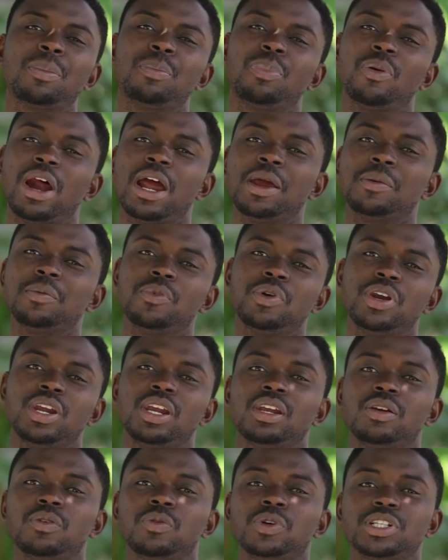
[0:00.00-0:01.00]

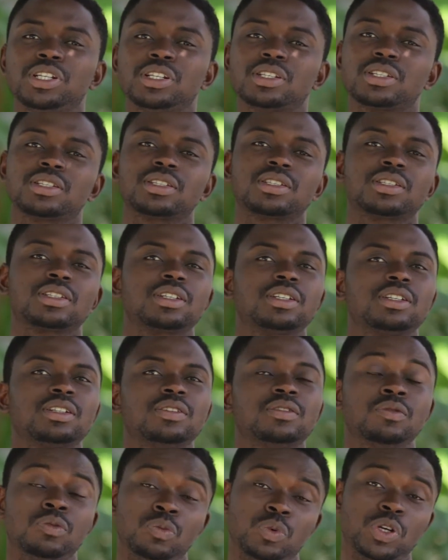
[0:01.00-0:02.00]
primary which is
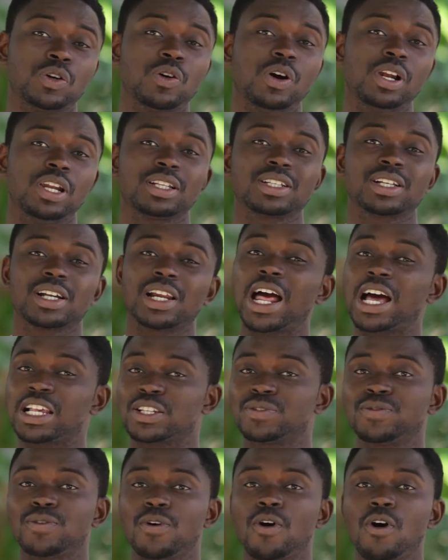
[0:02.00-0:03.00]
we call it
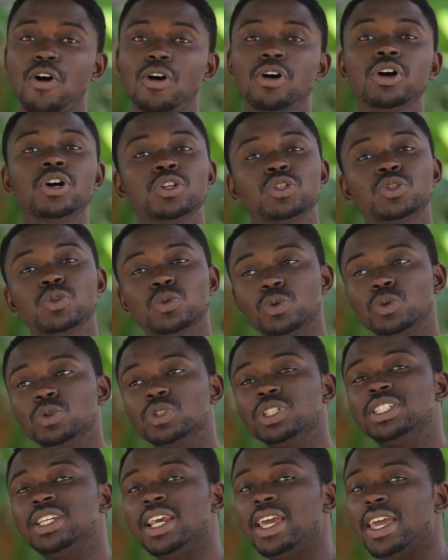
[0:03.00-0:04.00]
class 4 to
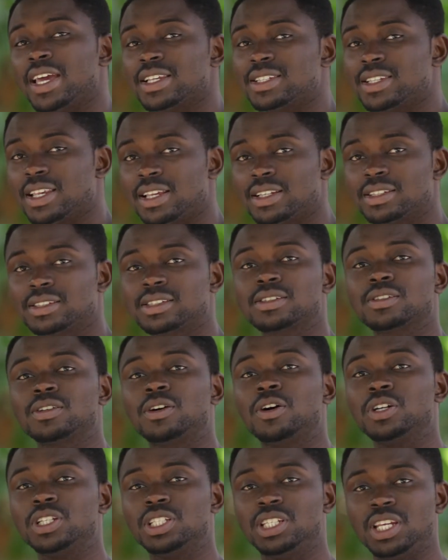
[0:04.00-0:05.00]
jss
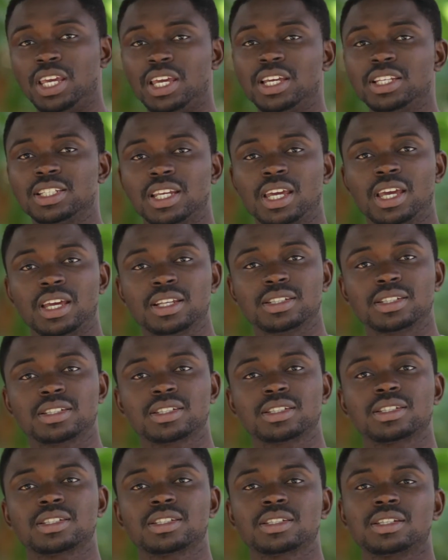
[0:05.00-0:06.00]
or
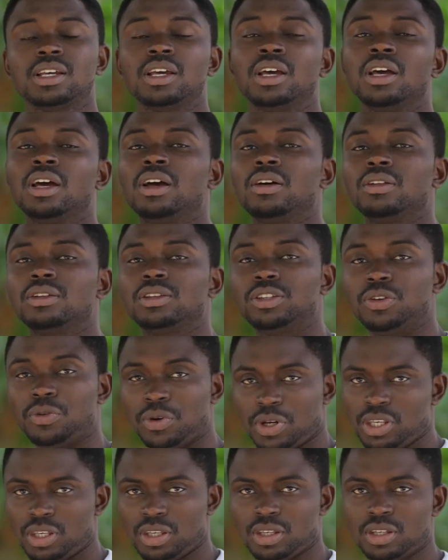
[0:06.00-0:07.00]
jhs
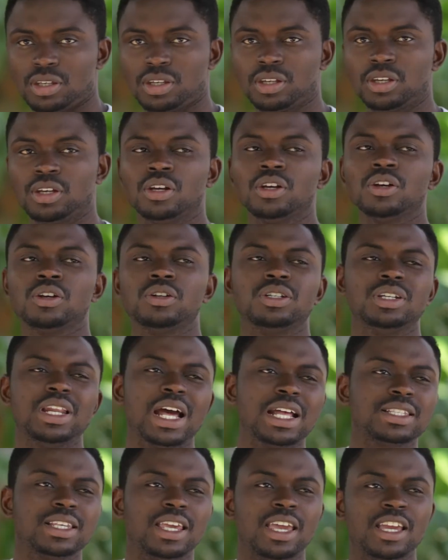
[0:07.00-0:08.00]
3
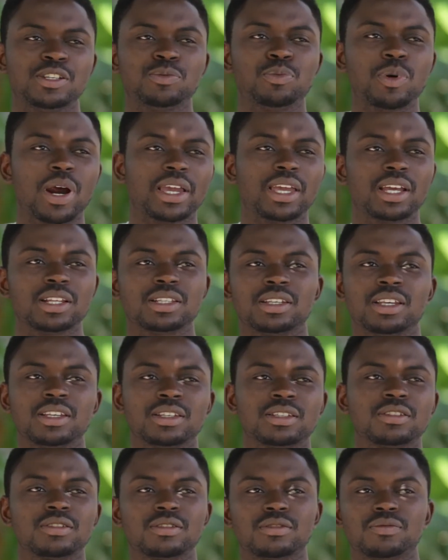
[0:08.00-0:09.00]
that age bracket
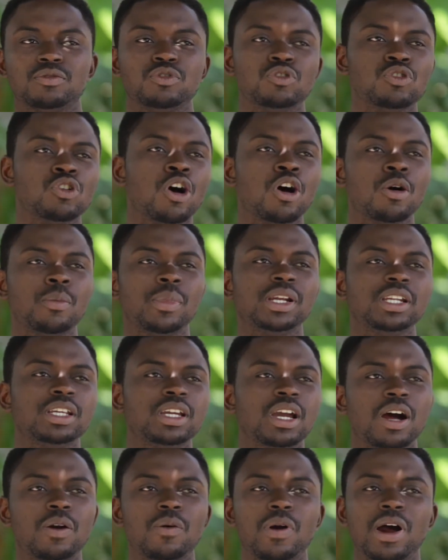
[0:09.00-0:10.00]
is
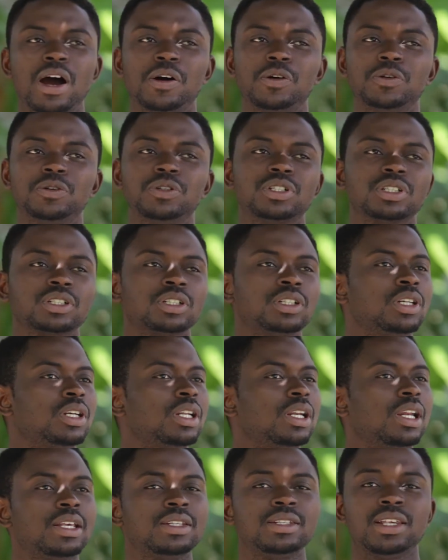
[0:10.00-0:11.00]
normally around
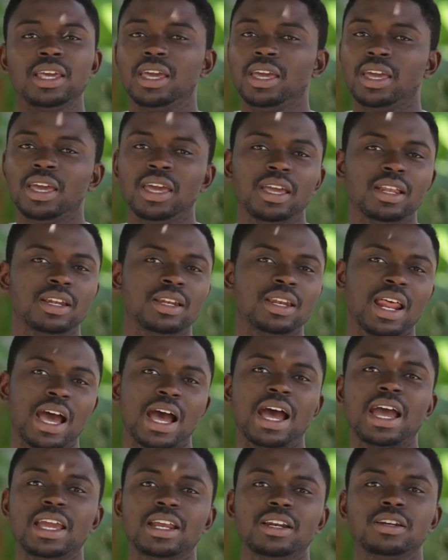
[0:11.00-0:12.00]
let's say
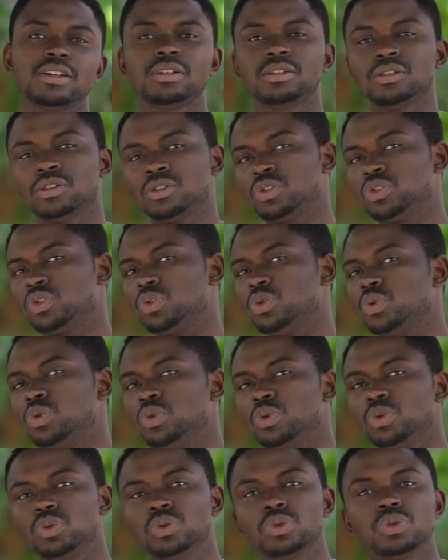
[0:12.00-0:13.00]
9
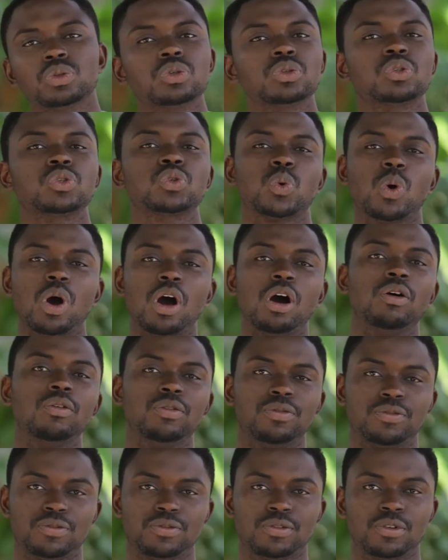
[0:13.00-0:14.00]
to
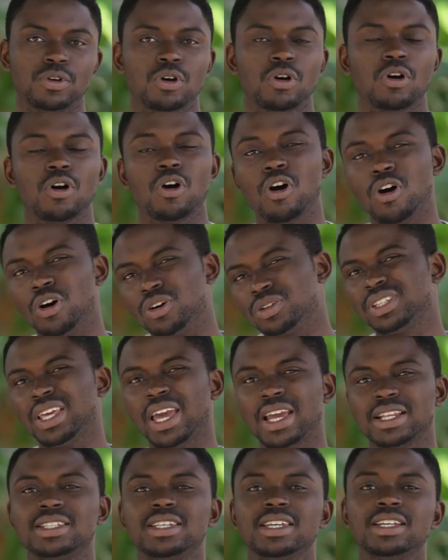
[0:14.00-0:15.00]
12 or
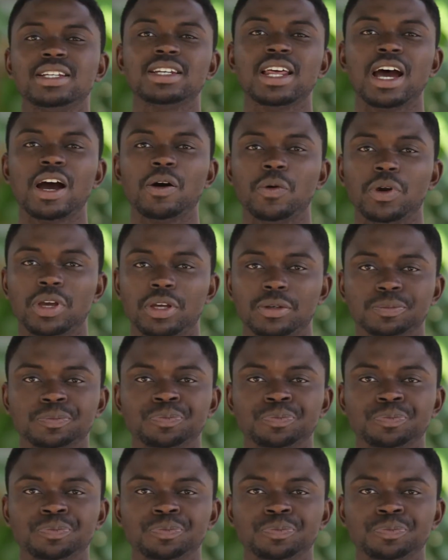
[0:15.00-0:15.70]
13 that way